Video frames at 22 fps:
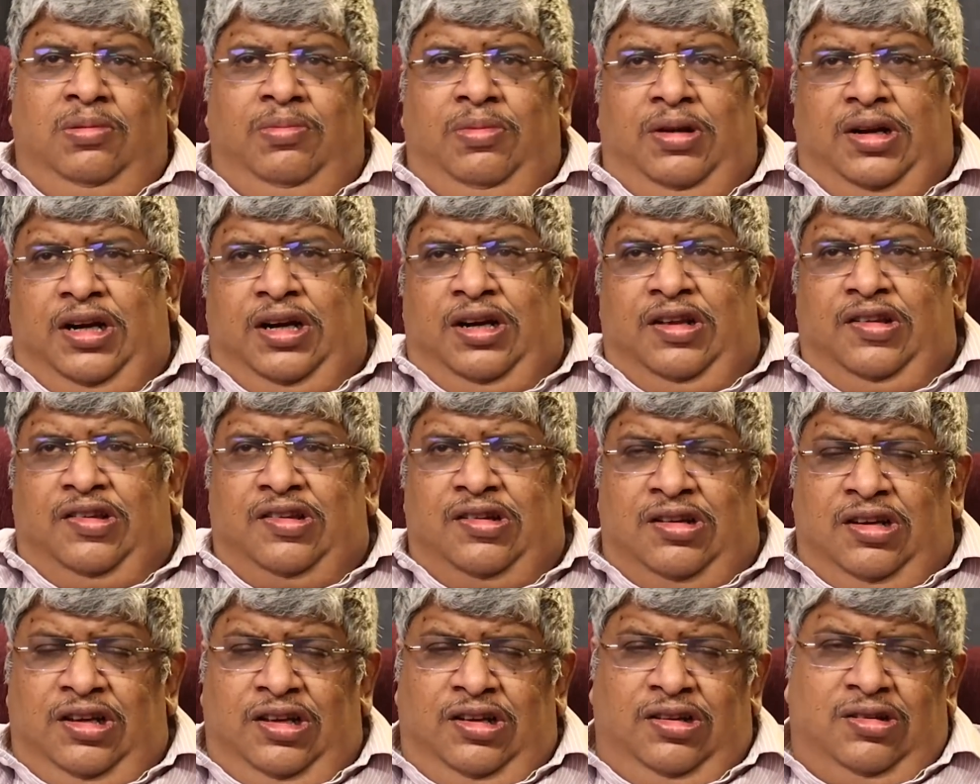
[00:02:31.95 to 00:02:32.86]
But it is
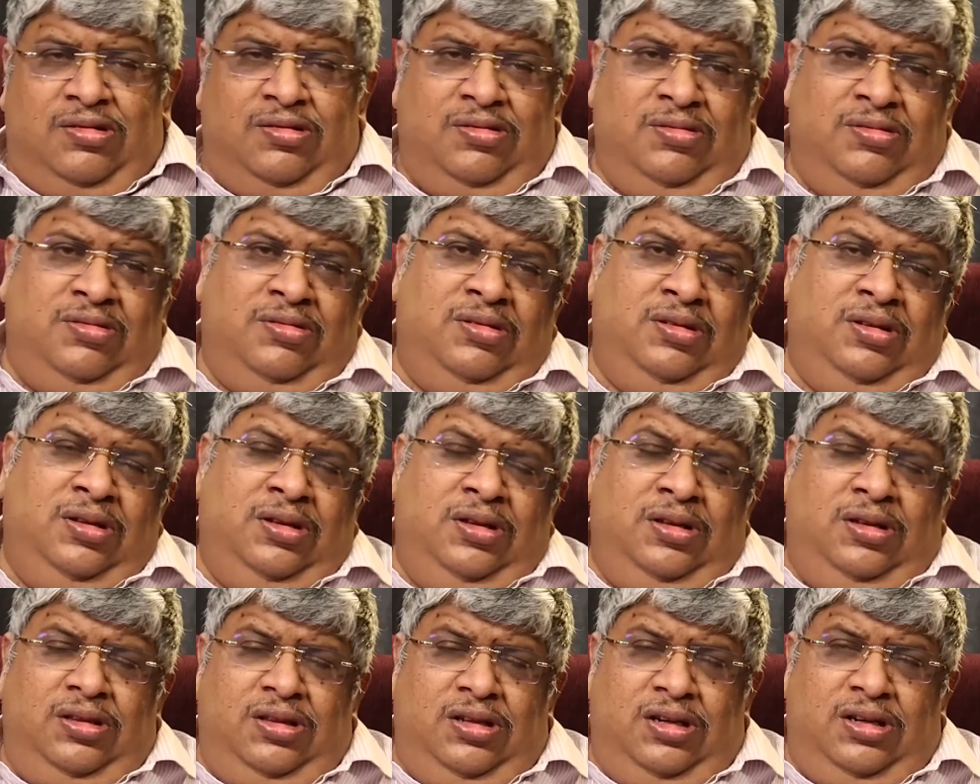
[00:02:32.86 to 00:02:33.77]
clear
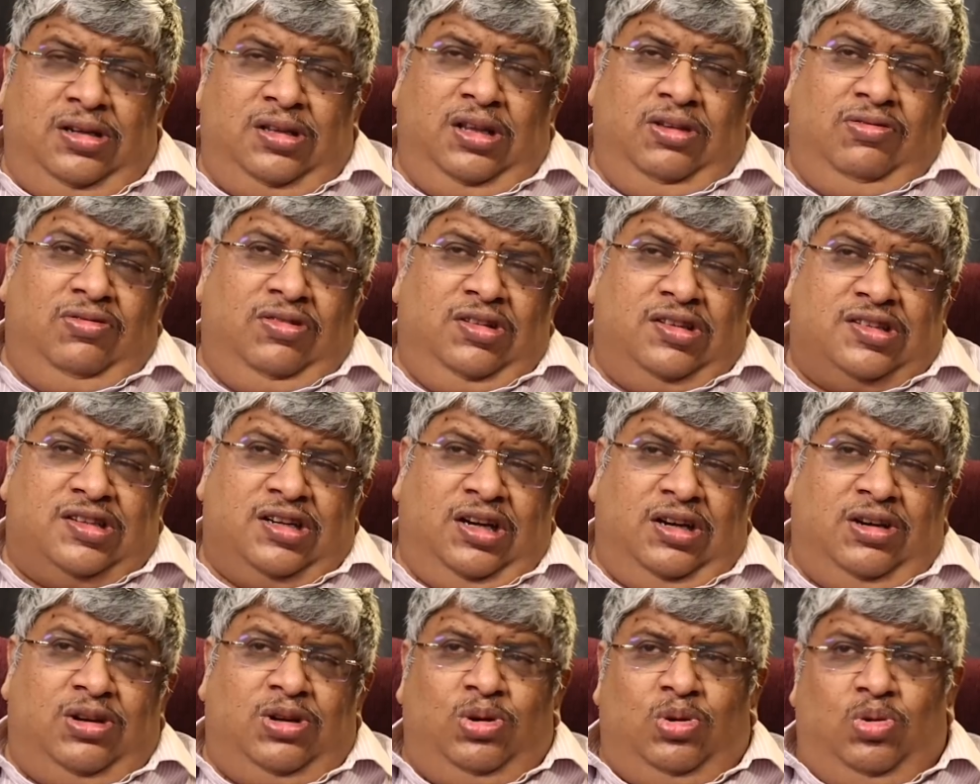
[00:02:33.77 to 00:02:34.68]
that they will
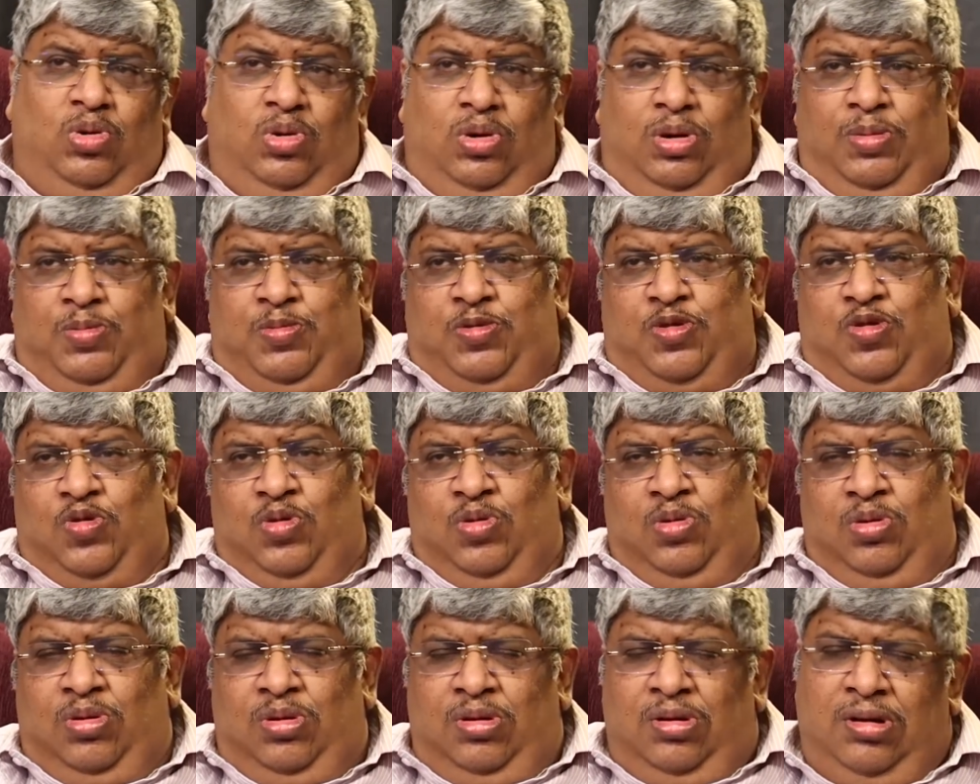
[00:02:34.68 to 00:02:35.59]
start to go up
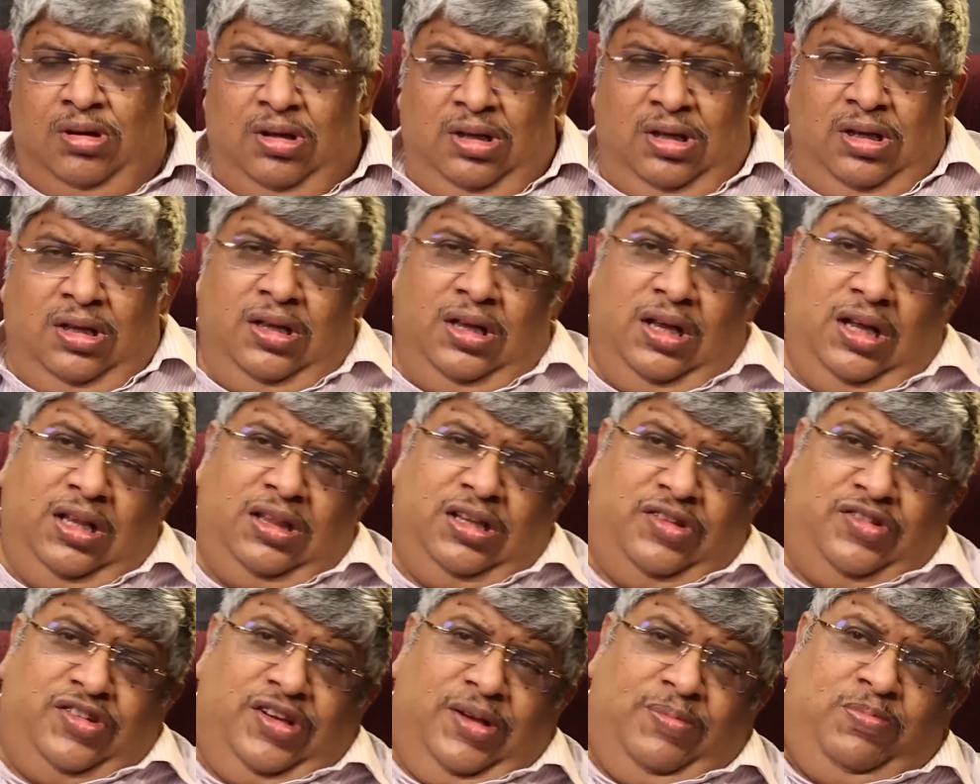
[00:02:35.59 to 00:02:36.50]
soon,
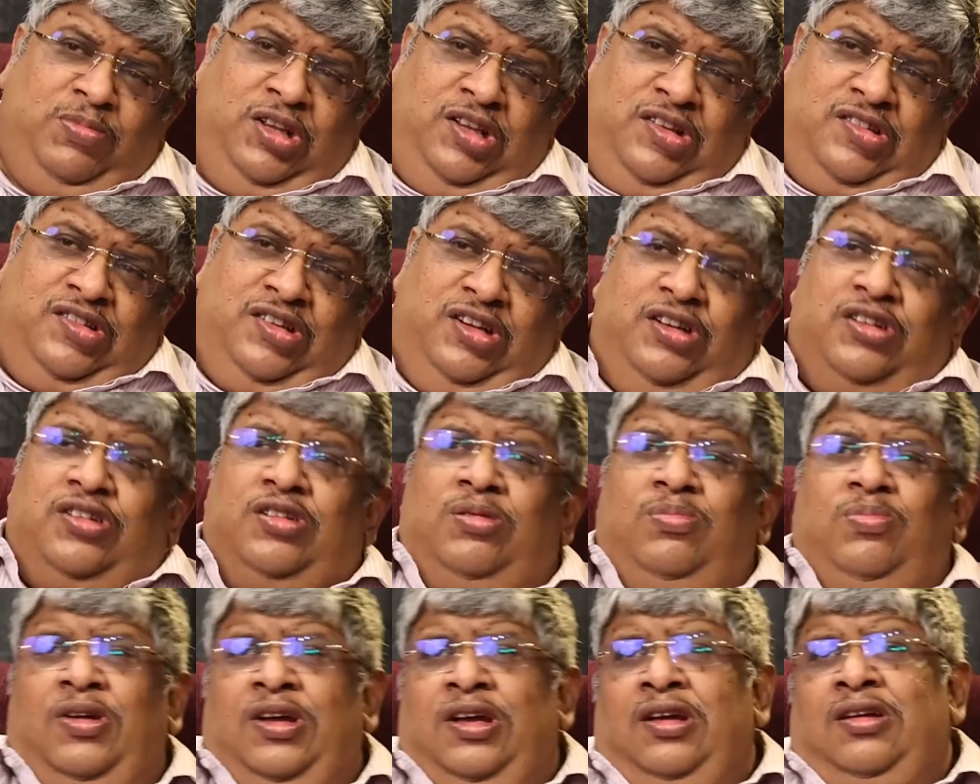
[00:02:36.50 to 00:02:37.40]
and the Japanese
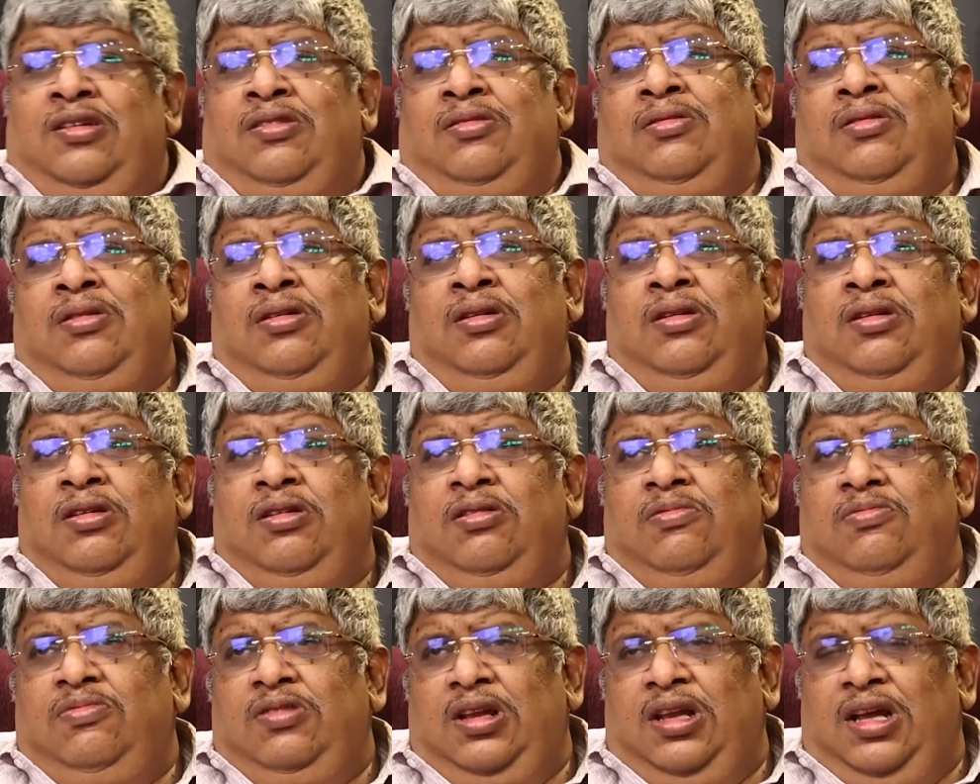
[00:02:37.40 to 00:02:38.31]
central bank
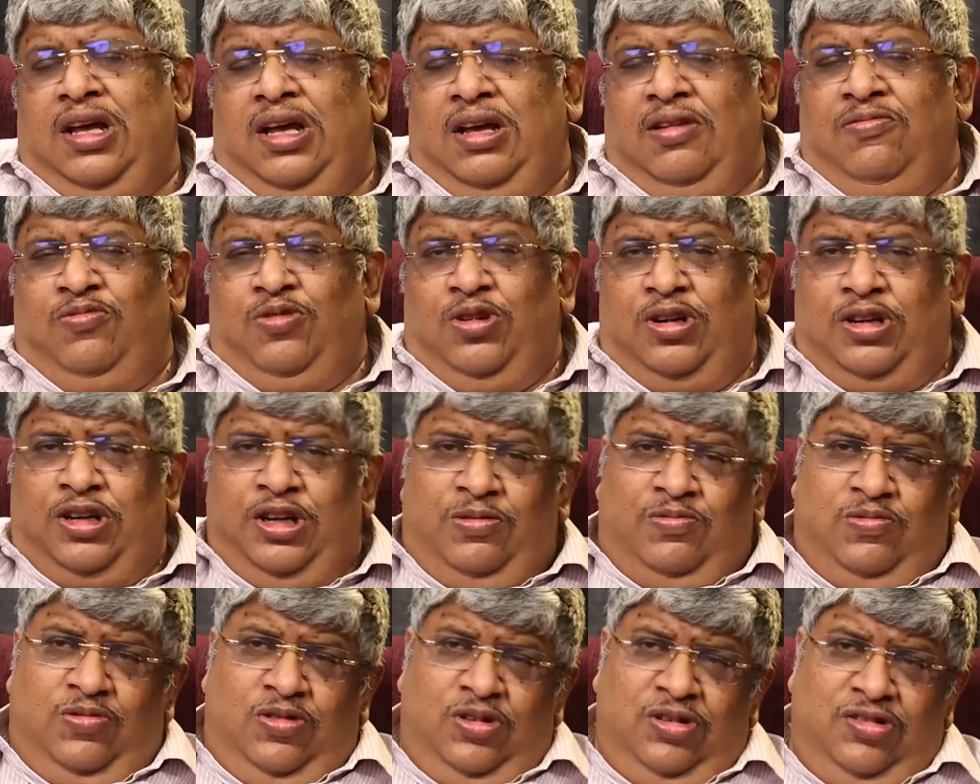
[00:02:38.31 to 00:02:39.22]
will have what
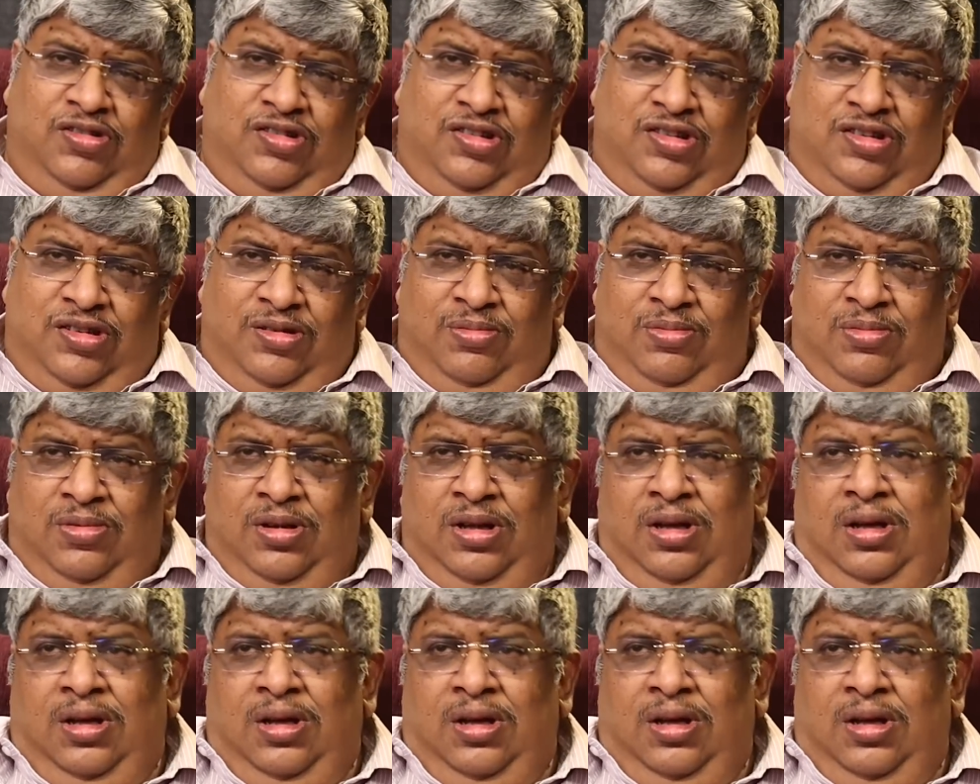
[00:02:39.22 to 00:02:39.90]
it wants.